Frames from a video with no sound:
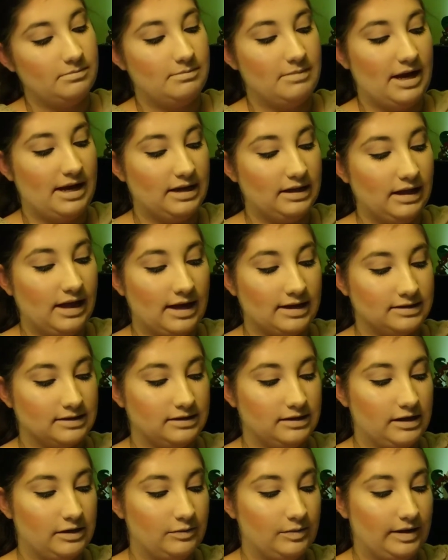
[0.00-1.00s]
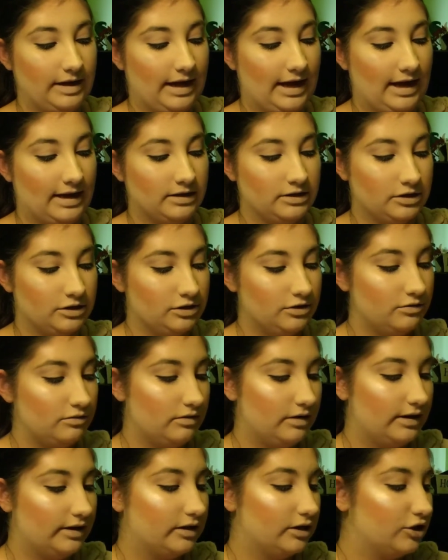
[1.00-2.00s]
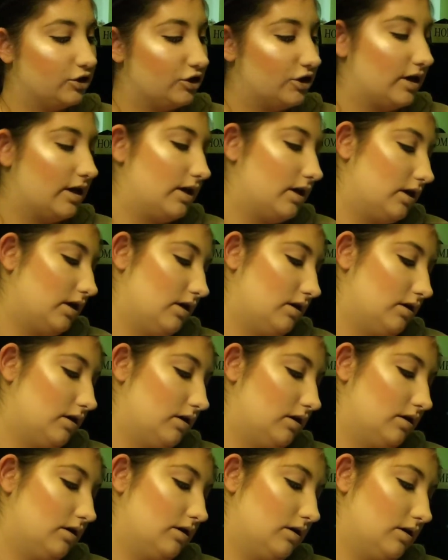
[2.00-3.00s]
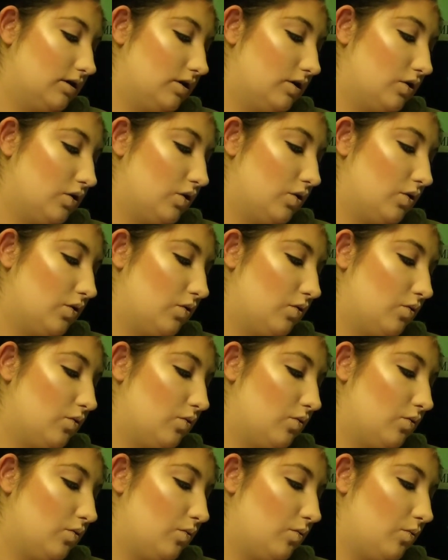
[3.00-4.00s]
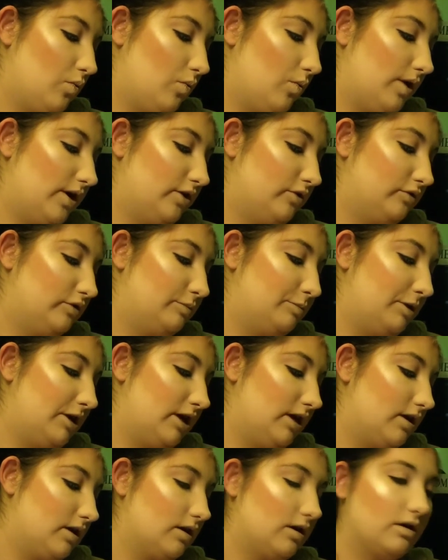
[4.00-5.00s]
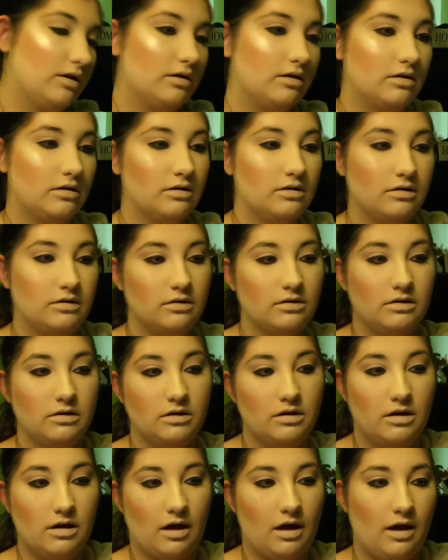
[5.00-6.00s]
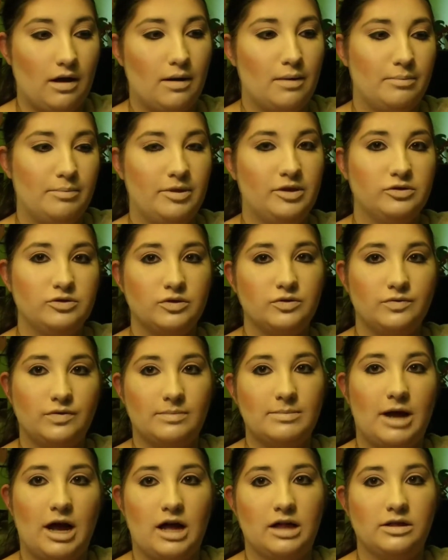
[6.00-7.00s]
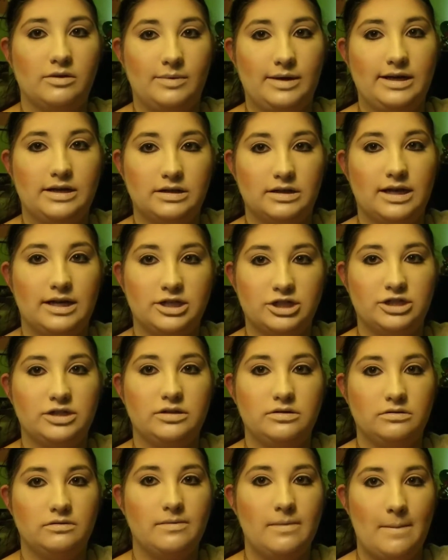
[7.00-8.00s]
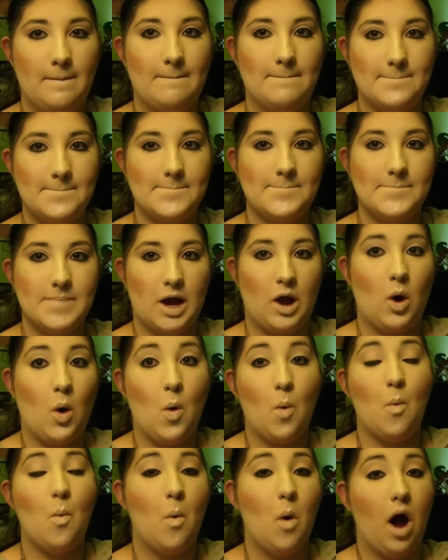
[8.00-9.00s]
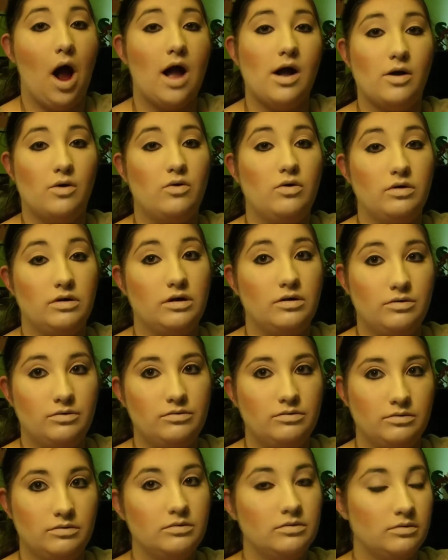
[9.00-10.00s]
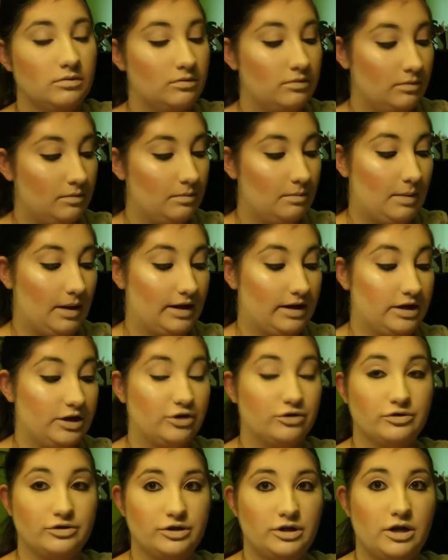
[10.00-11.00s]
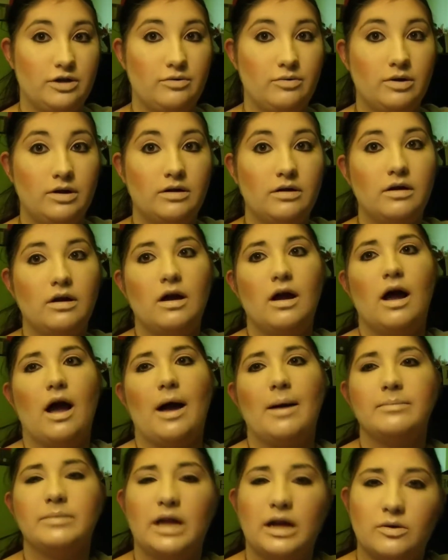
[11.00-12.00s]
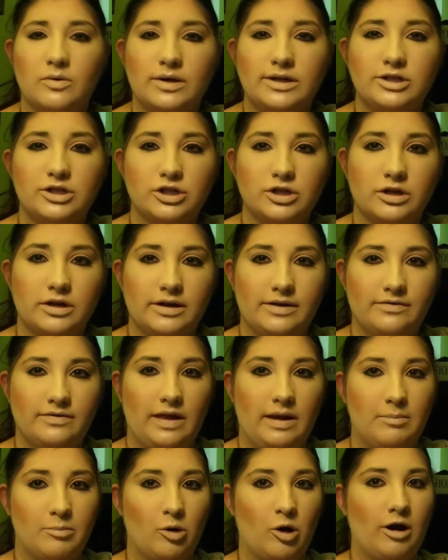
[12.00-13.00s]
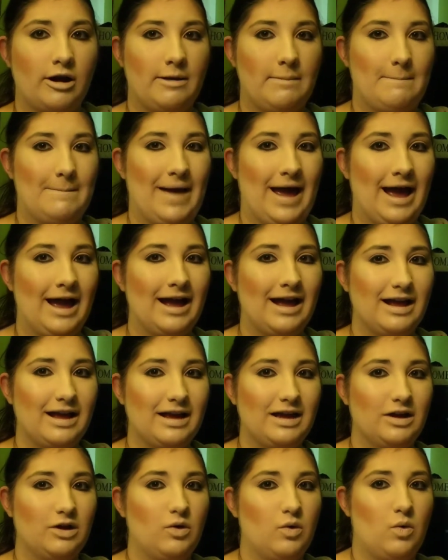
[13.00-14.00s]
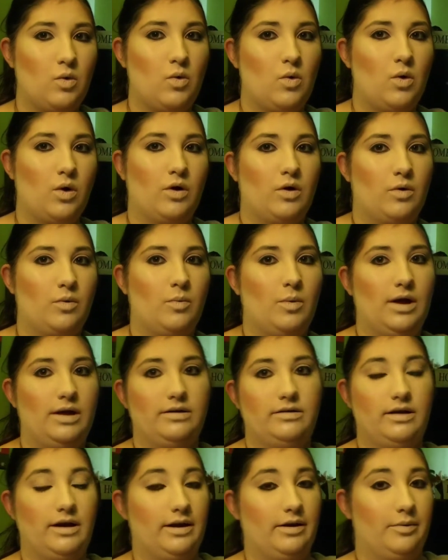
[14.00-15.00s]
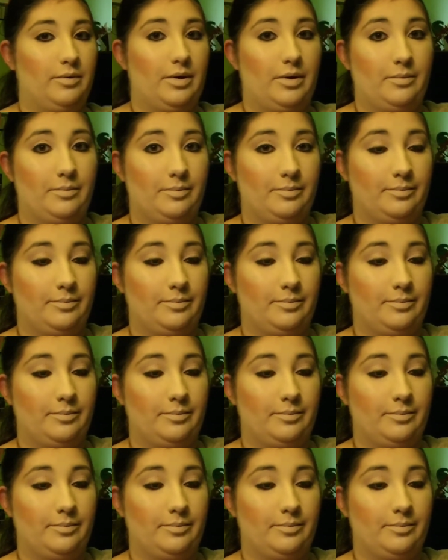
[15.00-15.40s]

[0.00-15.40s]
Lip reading: Megalast Liquid Cat Suit in the shade Widow's Peak. This was from a Halloween collection a while ago, like years ago. I'm not quite sure if they brought it back or what. I don't know.